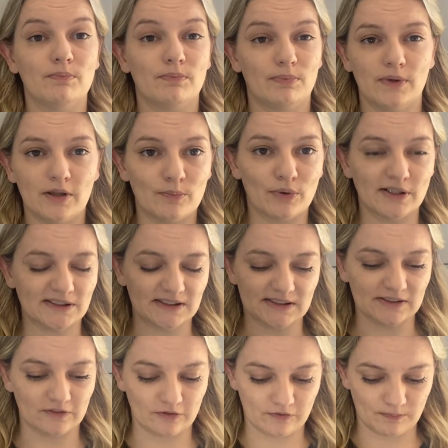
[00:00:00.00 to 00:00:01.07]
in the process
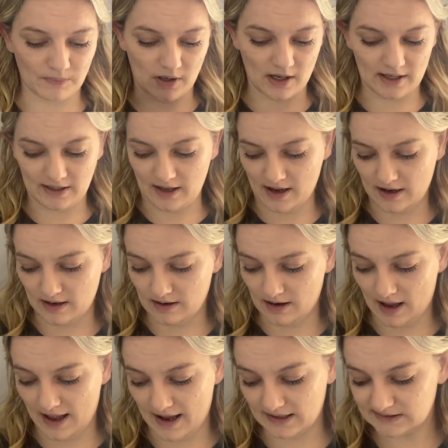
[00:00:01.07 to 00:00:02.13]
of buying a
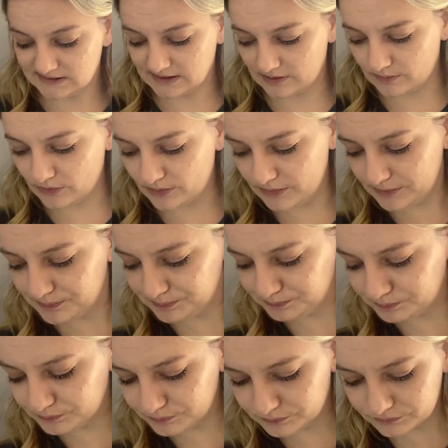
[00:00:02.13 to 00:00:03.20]
house at the moment,
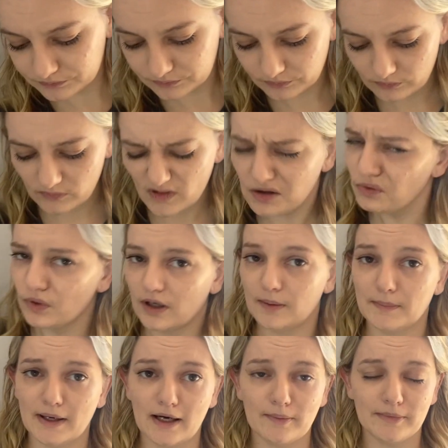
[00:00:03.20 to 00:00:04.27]
or an
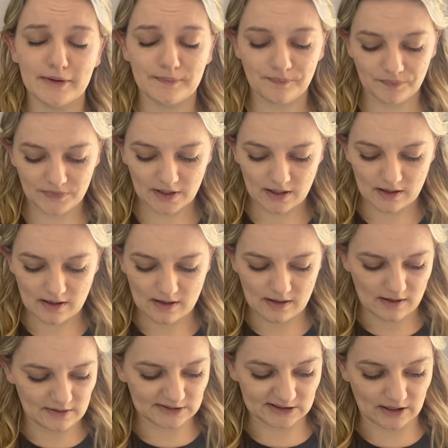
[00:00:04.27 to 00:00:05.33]
apartment.
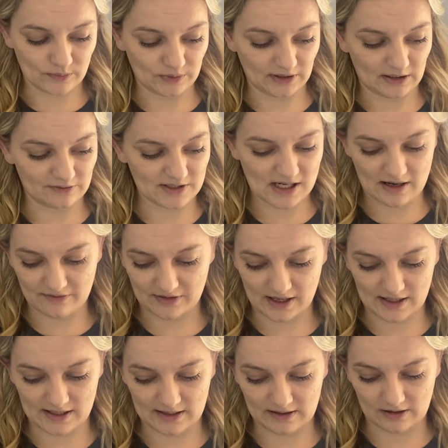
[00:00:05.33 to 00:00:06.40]
So I would love to have
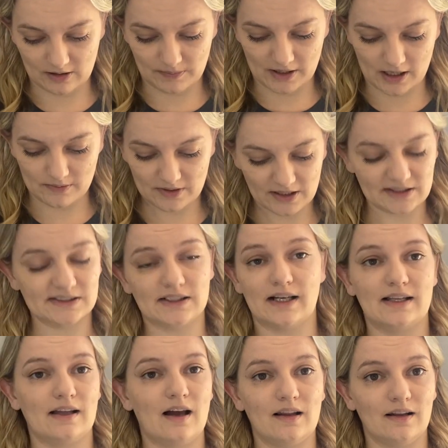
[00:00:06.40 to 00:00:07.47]
that in our apartment because
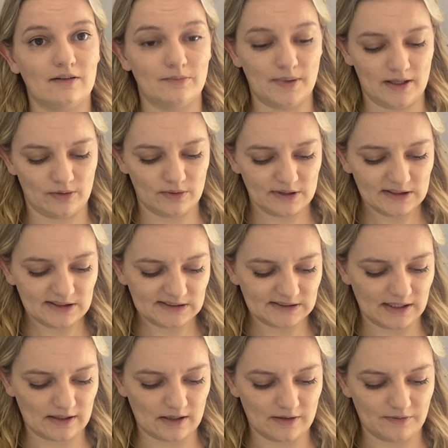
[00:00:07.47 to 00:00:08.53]
I love penguins,
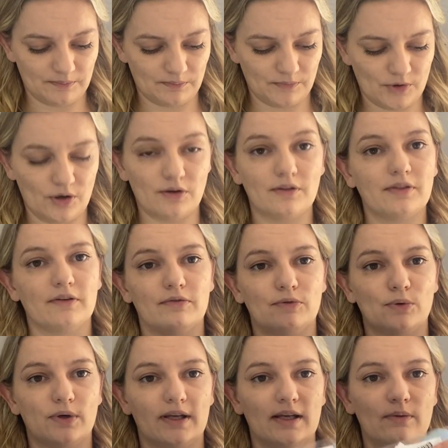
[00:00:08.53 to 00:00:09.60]
and I've got the full
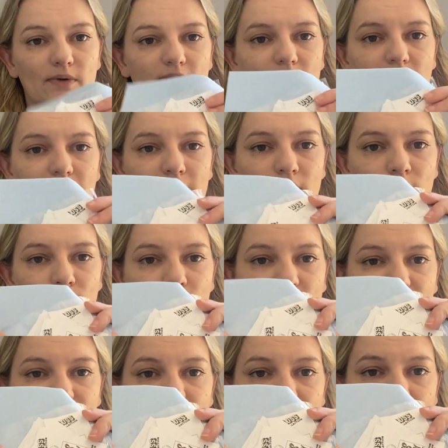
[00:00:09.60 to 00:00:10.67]
kit with the Leo and
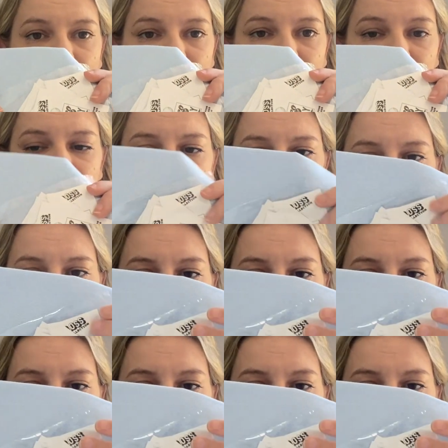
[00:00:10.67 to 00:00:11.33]
Roxy flosses, and I'm